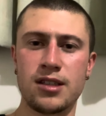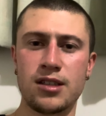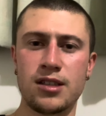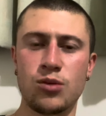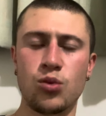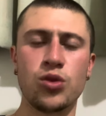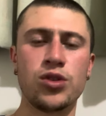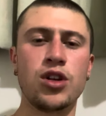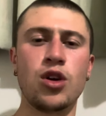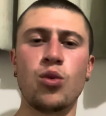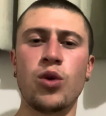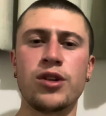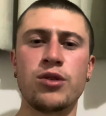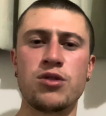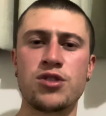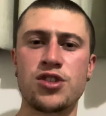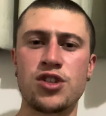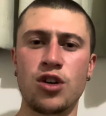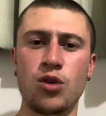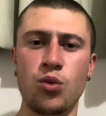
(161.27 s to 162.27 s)
Well, no wonder
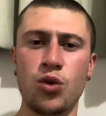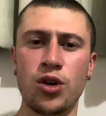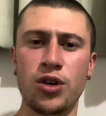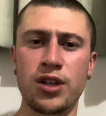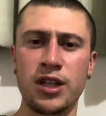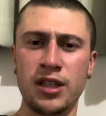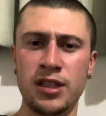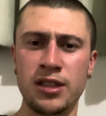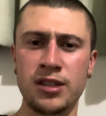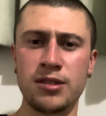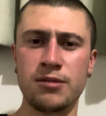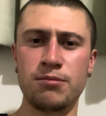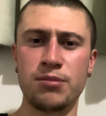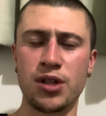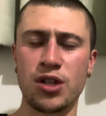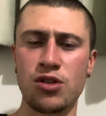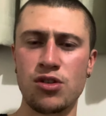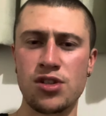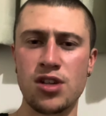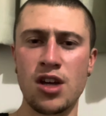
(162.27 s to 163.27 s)
it's not working
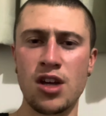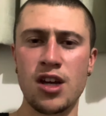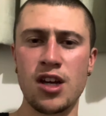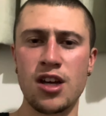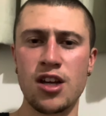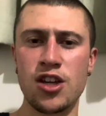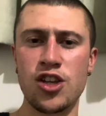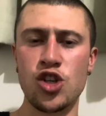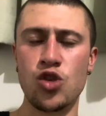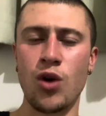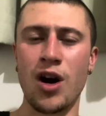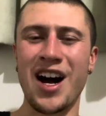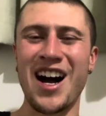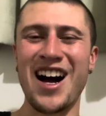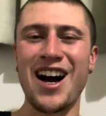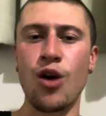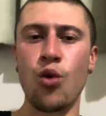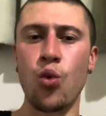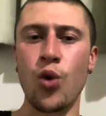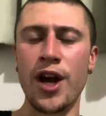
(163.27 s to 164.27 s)
because you are
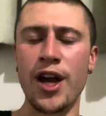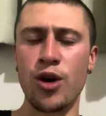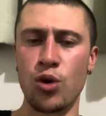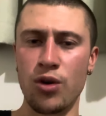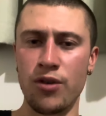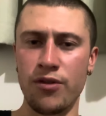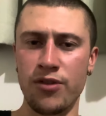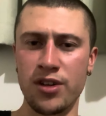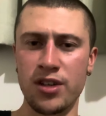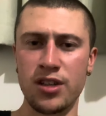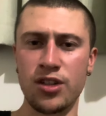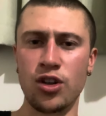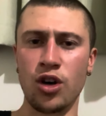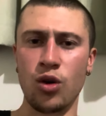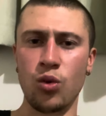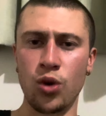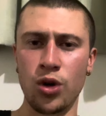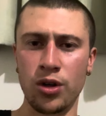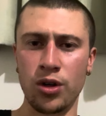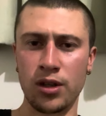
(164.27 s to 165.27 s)
aware of it not
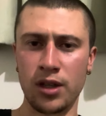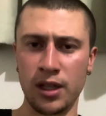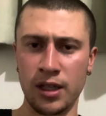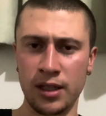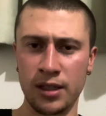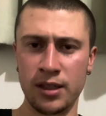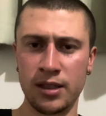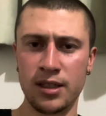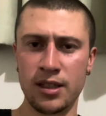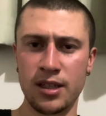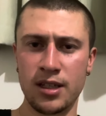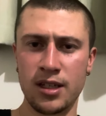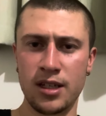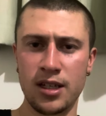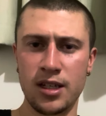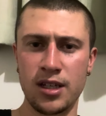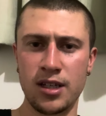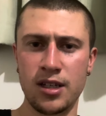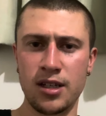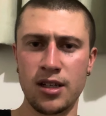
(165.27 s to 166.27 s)
working.
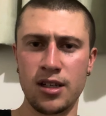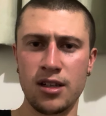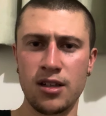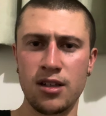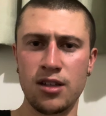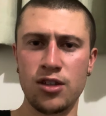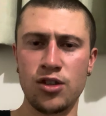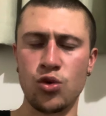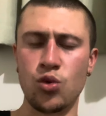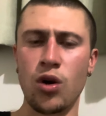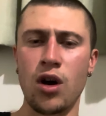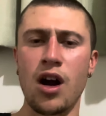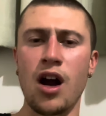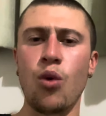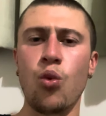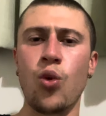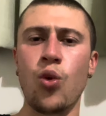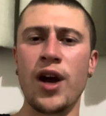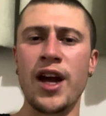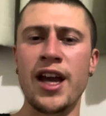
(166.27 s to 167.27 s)
You are
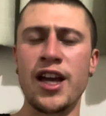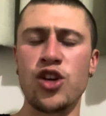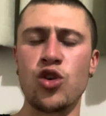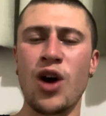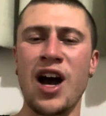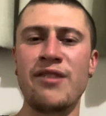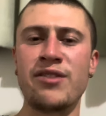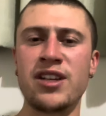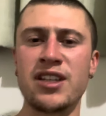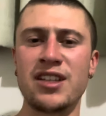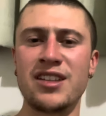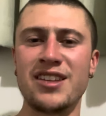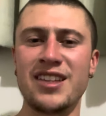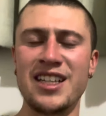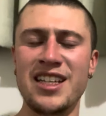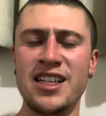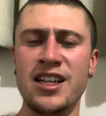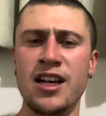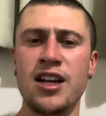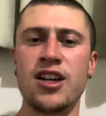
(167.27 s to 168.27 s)
aware, you're having
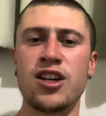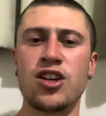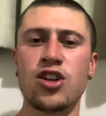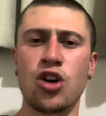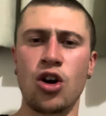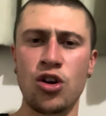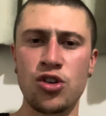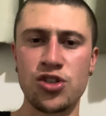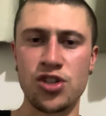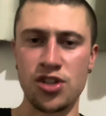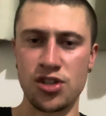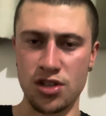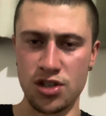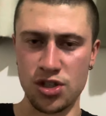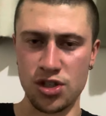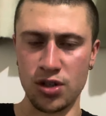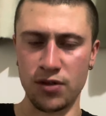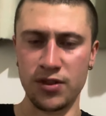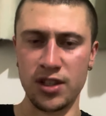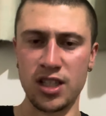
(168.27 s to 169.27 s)
the
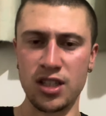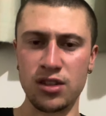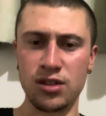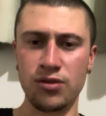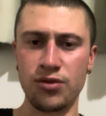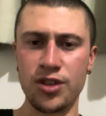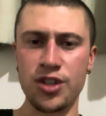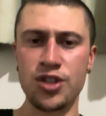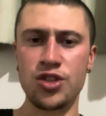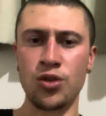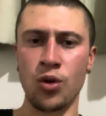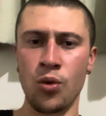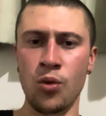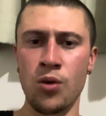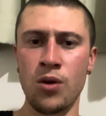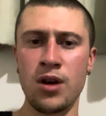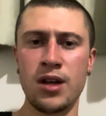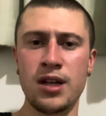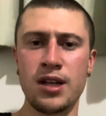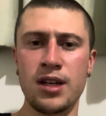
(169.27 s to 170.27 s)
consciousness of the individual
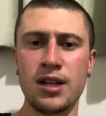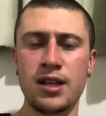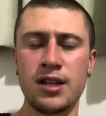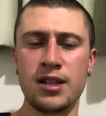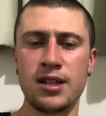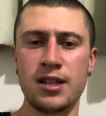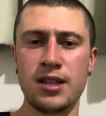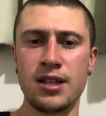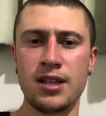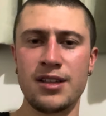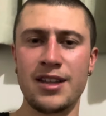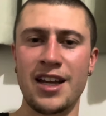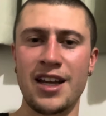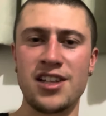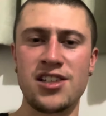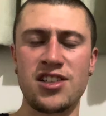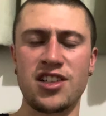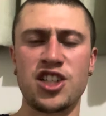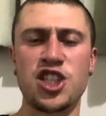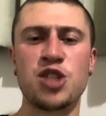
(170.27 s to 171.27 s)
that
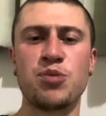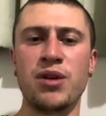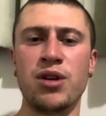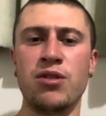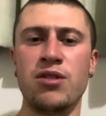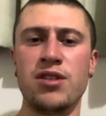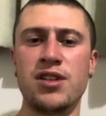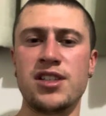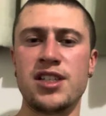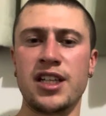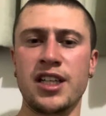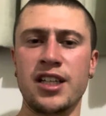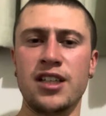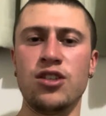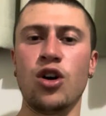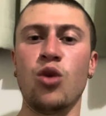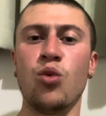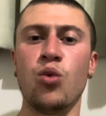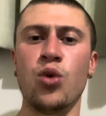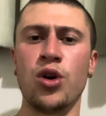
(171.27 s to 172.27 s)
is experiencing it
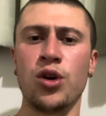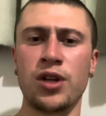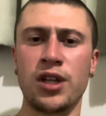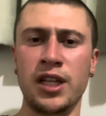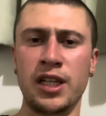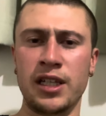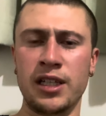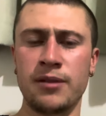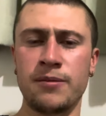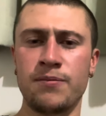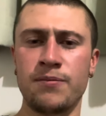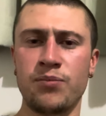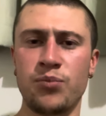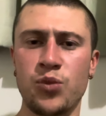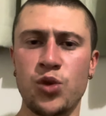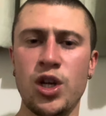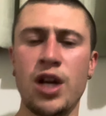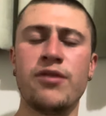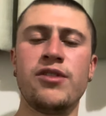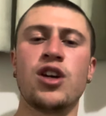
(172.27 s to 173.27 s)
not working.
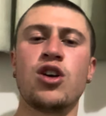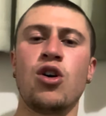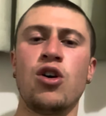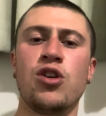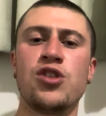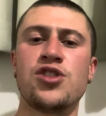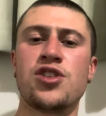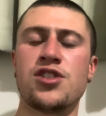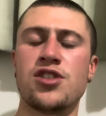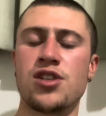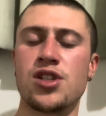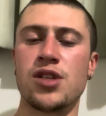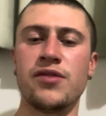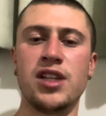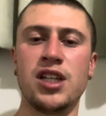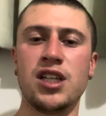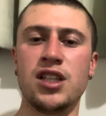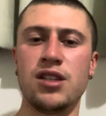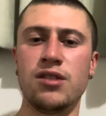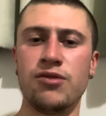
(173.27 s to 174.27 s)
You have the consciousness of
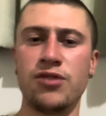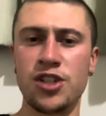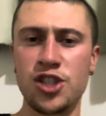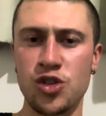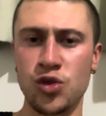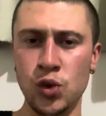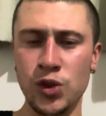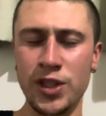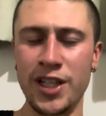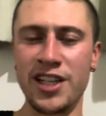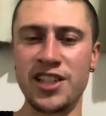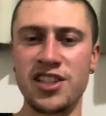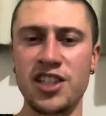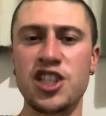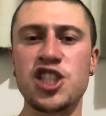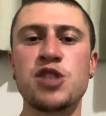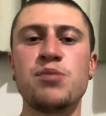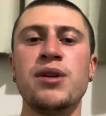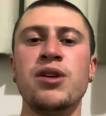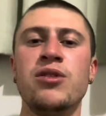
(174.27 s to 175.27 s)
the individual that is
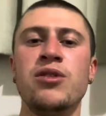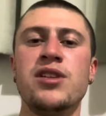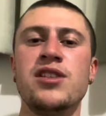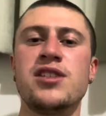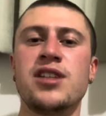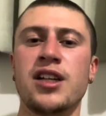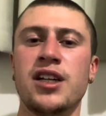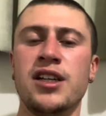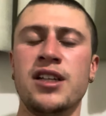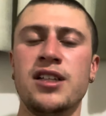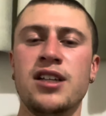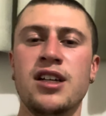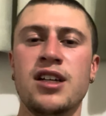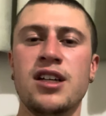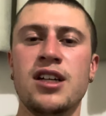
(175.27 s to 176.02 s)
experiencing it